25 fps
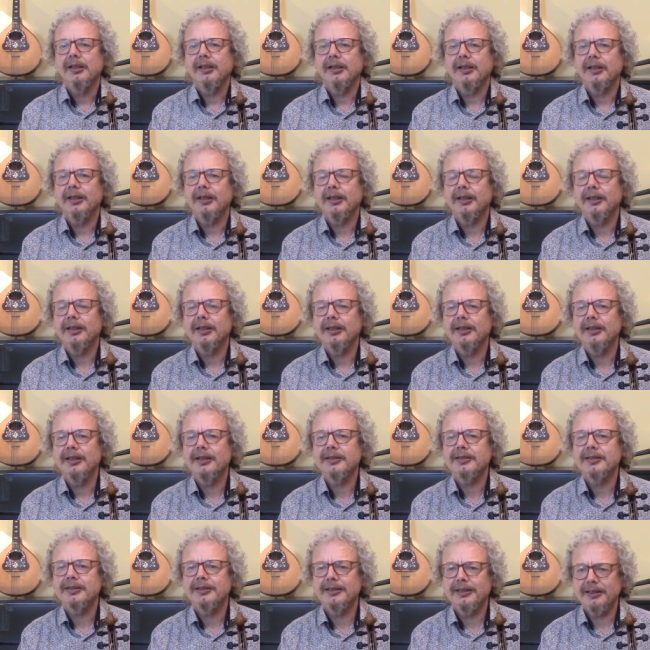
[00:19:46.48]
Uh,
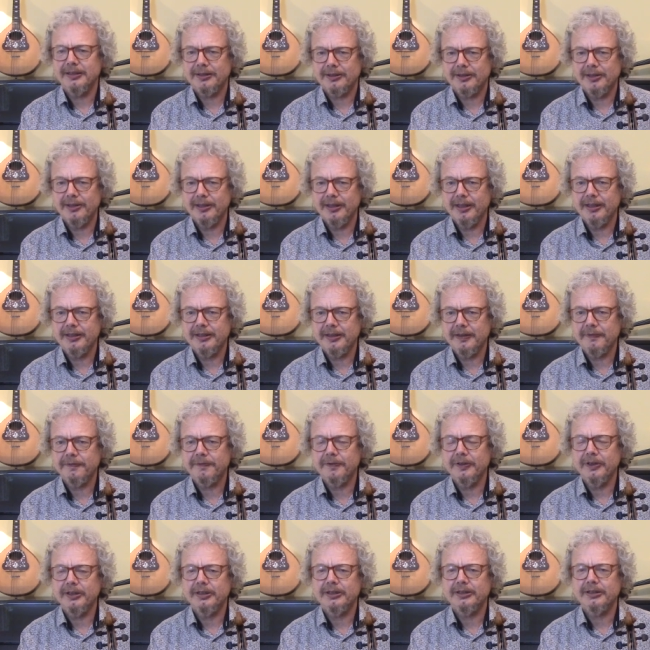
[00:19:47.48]
it's a, certainly a
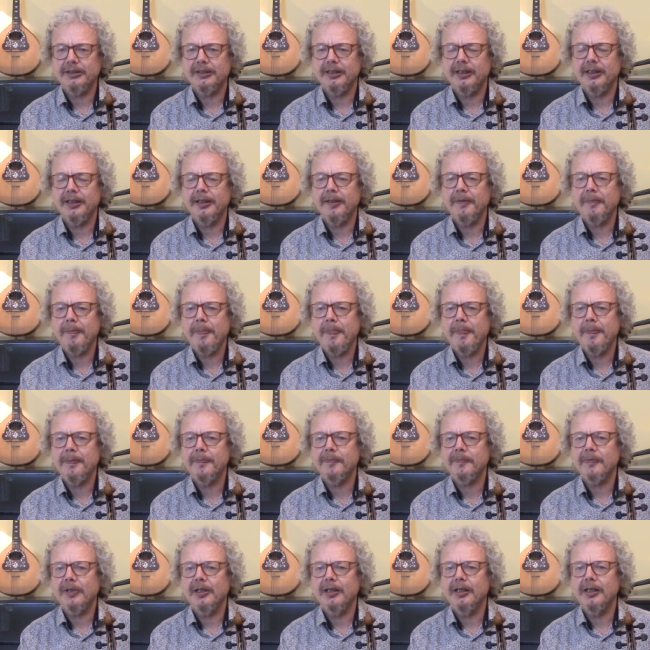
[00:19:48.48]
different
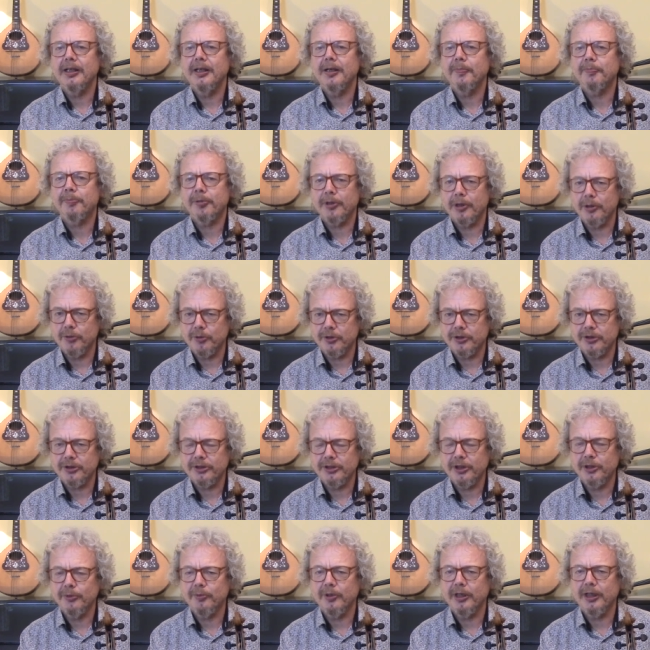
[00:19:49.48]
um, approach
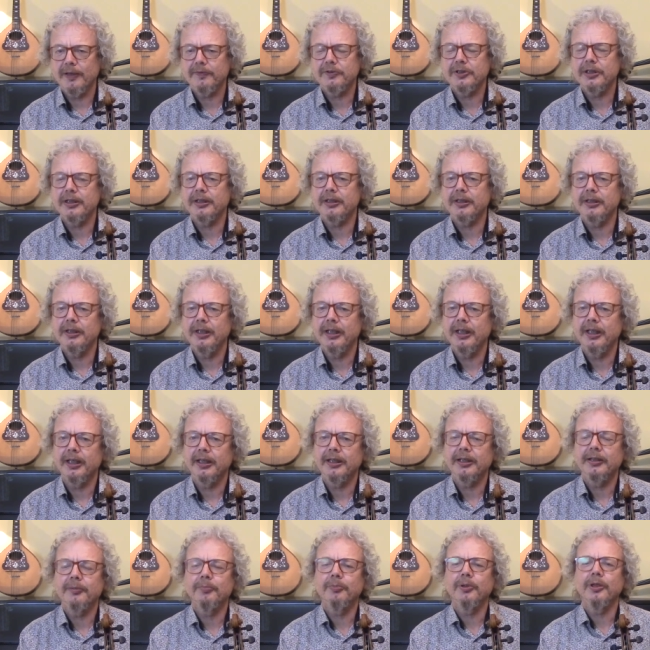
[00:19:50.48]
to the one I've taken
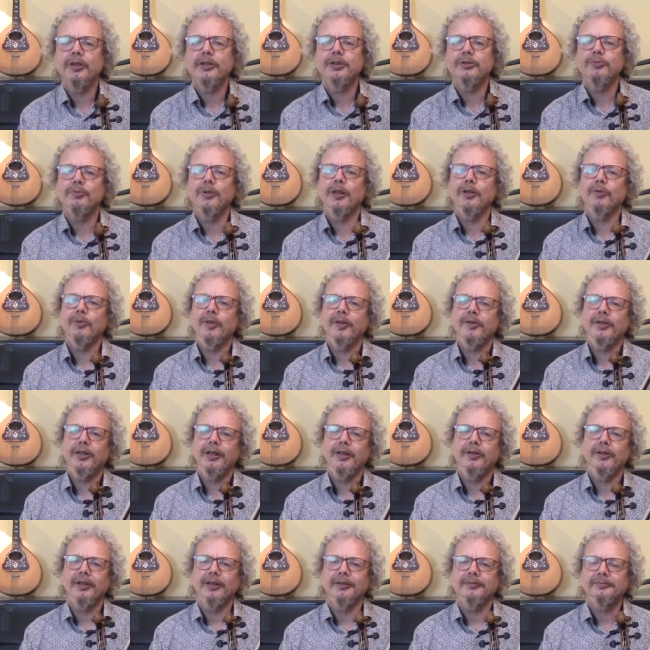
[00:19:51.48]
here, but well worth
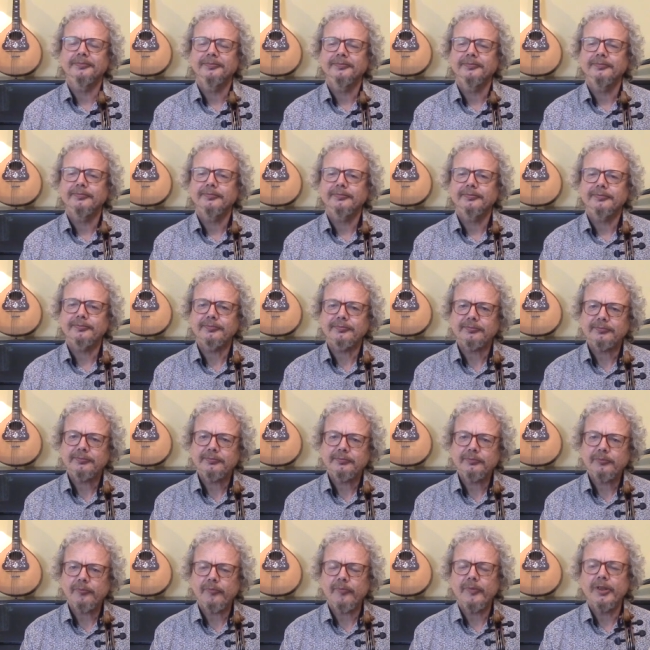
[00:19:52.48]
hearing.
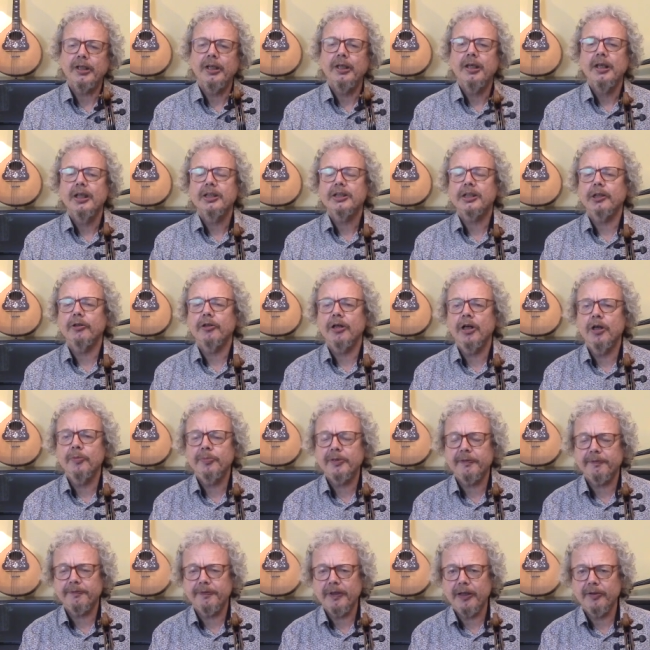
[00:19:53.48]
So I hope
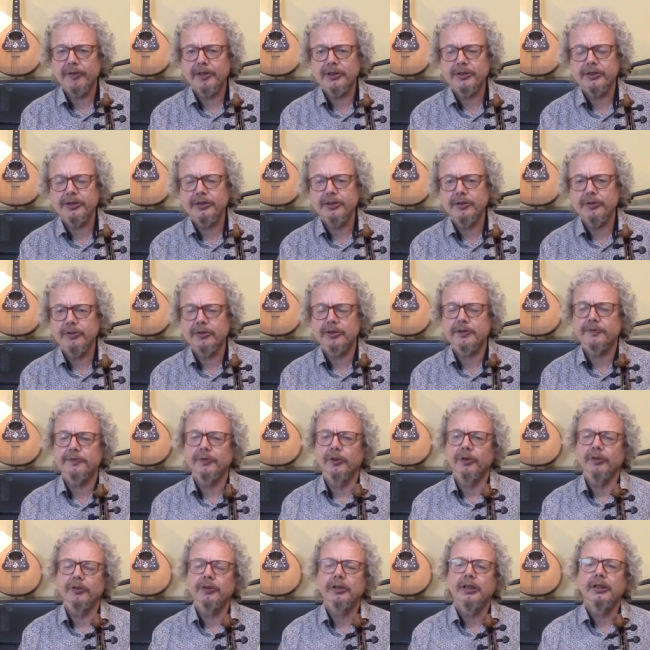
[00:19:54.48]
you found this
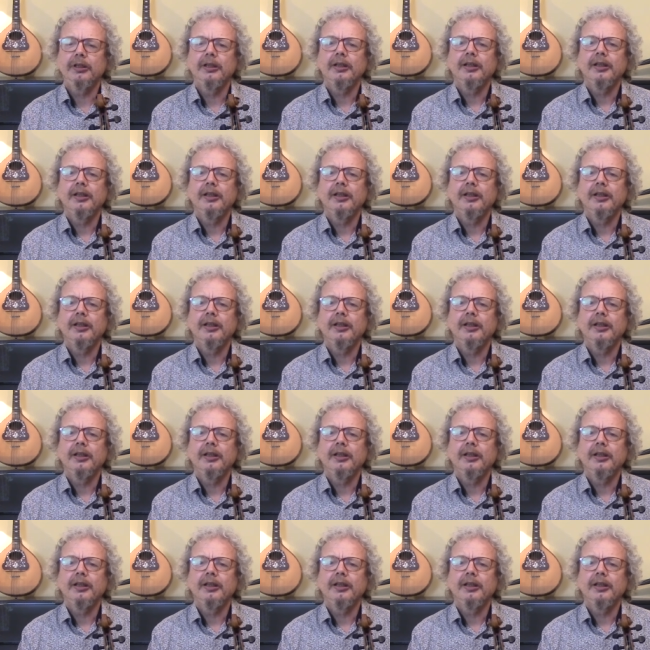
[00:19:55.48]
useful.